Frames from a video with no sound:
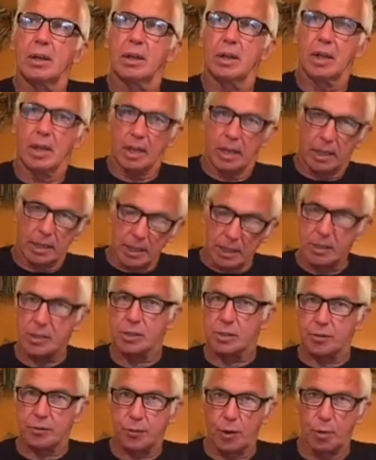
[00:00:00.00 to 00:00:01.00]
And this
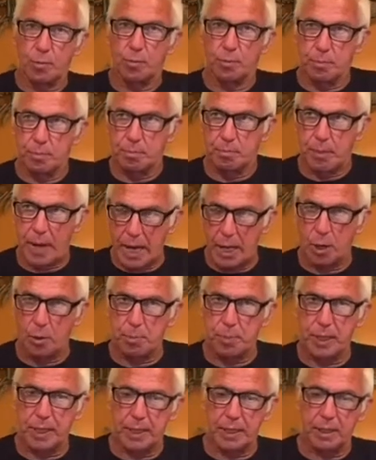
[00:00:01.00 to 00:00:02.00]
is from my
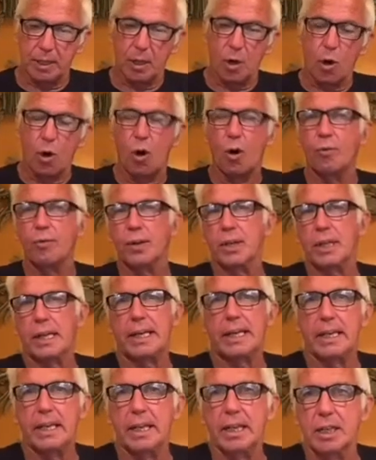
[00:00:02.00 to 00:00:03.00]
opinion.
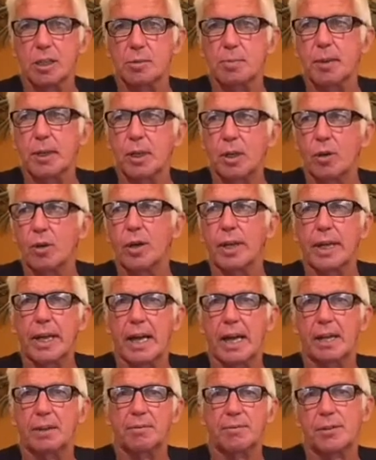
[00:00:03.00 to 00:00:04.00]
Overlanding has been going
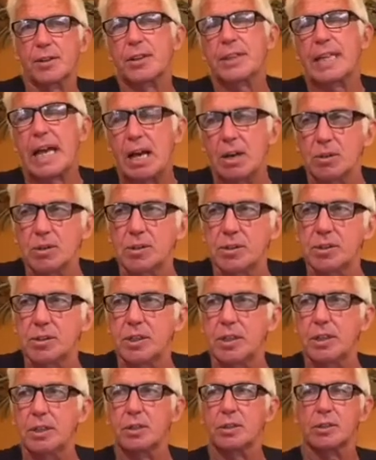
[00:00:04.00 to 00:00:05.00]
on for thousands of
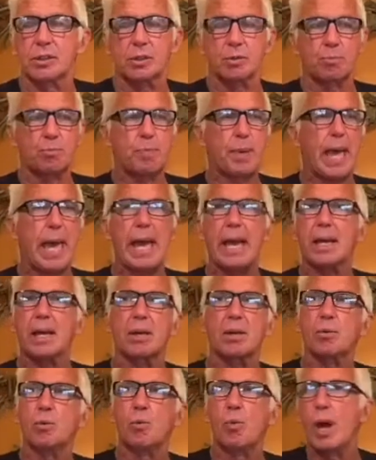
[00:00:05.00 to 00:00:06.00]
years.
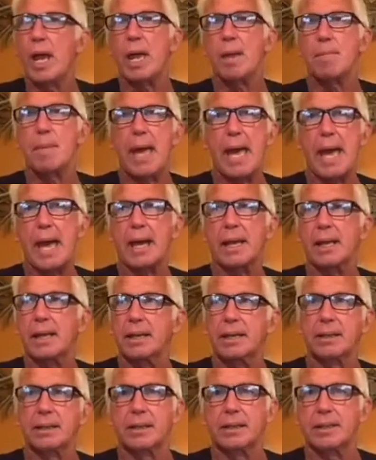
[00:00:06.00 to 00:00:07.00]
Way back
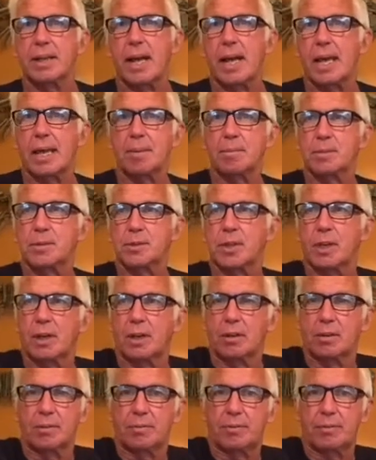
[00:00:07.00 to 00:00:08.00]
in the times
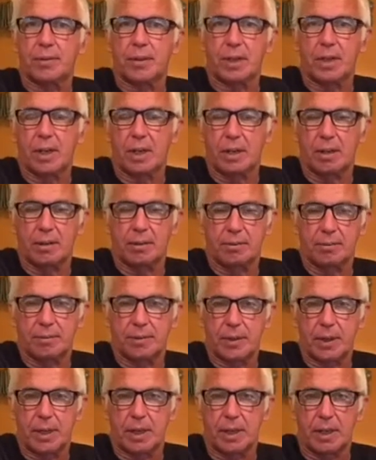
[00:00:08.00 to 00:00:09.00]
of
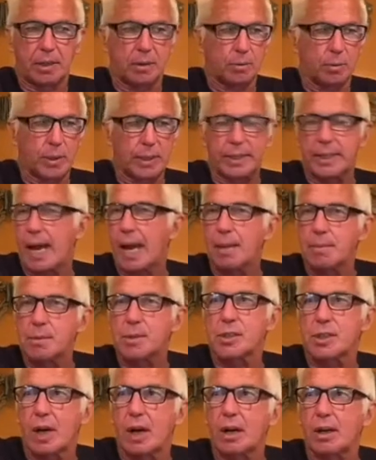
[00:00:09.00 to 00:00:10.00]
when time
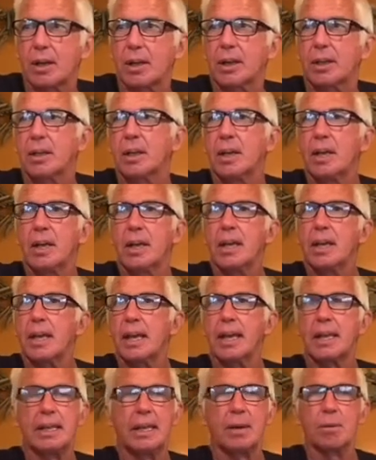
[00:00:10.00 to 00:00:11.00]
started
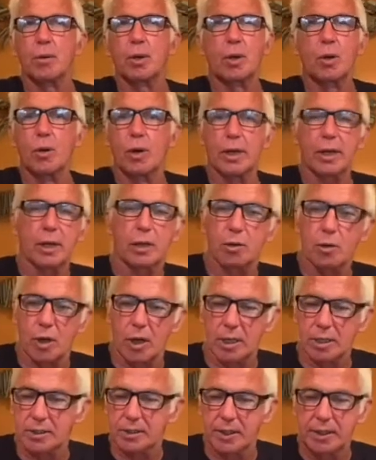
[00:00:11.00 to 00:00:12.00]
and they were going
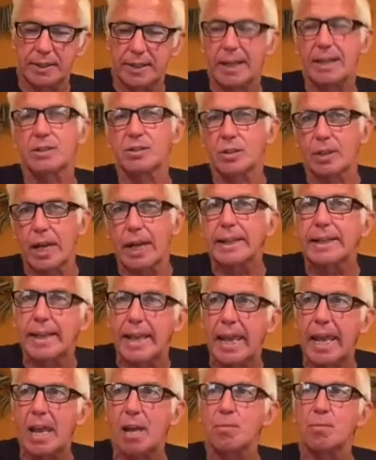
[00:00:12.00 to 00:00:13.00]
across the desert on
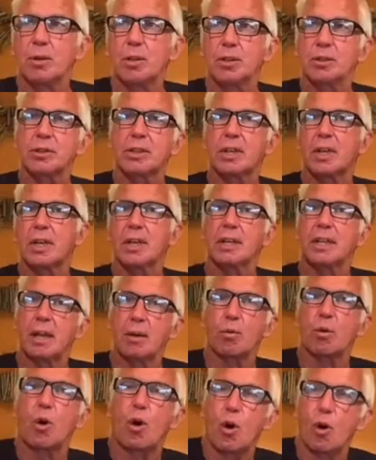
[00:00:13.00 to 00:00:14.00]
camels, they
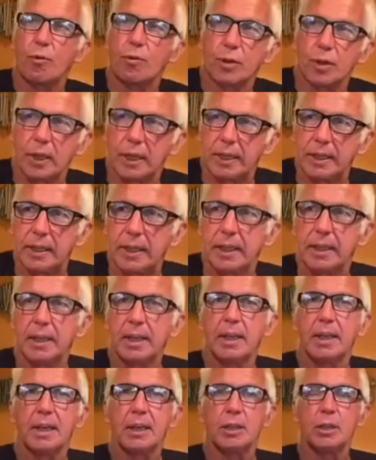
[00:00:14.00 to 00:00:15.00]
were overlanding.
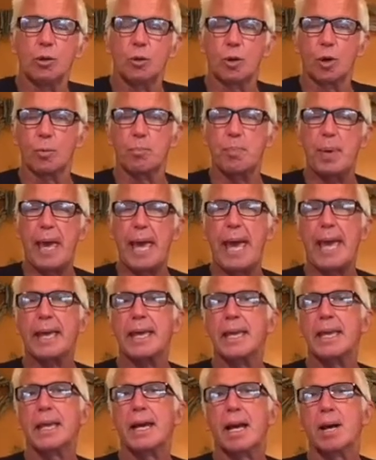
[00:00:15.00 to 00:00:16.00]
You were
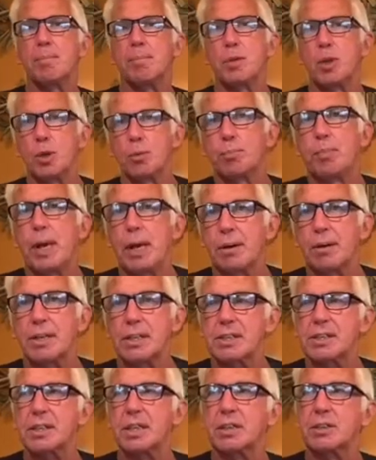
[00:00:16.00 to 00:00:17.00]
packing up your bare
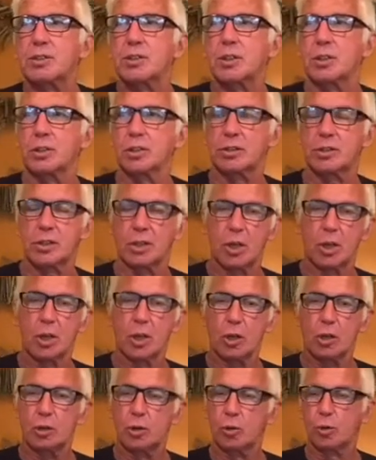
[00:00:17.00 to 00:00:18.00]
essentials,
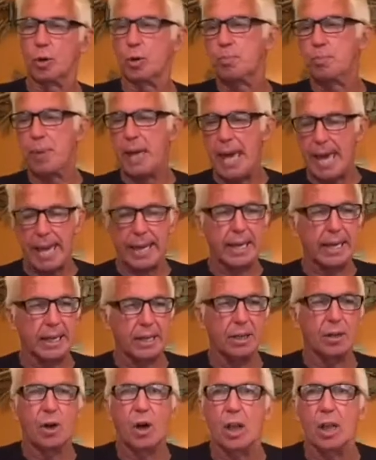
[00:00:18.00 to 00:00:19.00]
you were packing
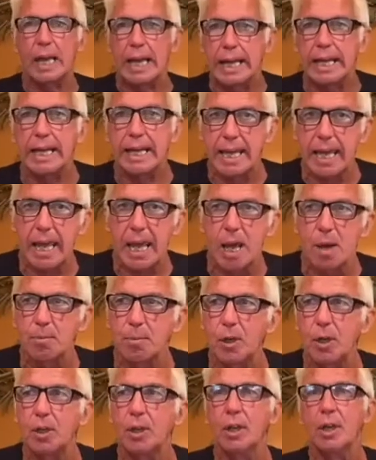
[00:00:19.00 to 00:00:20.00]
it all on a
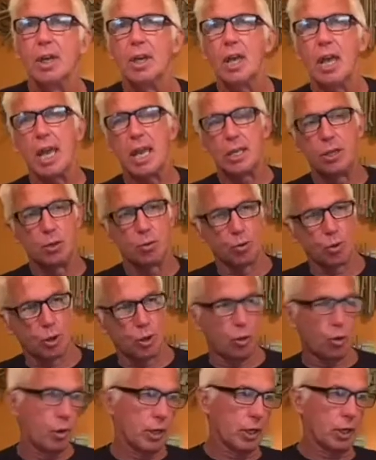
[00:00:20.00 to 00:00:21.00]
camel, and you were
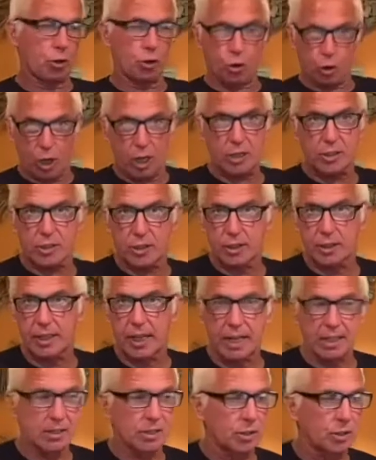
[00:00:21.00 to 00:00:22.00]
going across the
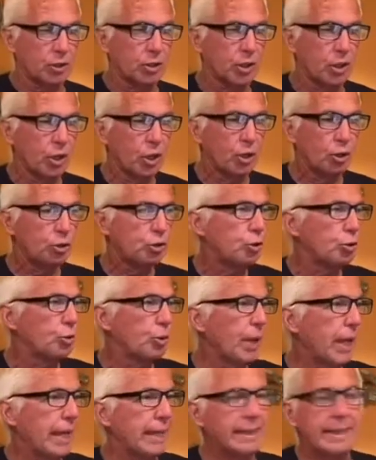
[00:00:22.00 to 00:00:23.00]
desert to
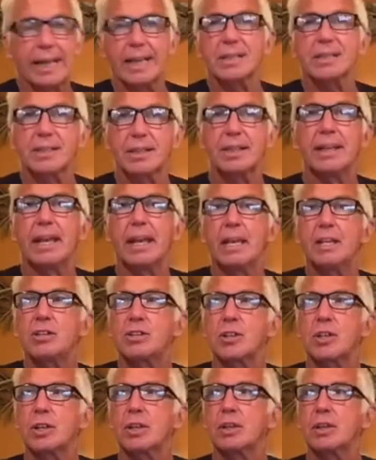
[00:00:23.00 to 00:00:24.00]
a
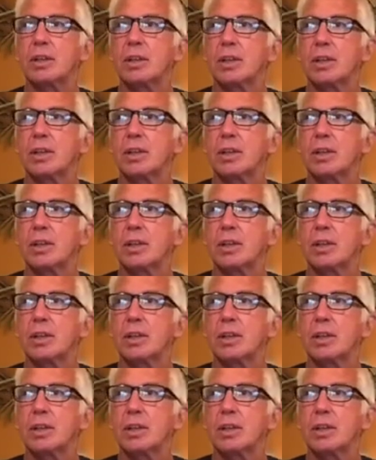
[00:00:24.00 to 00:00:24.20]
destination,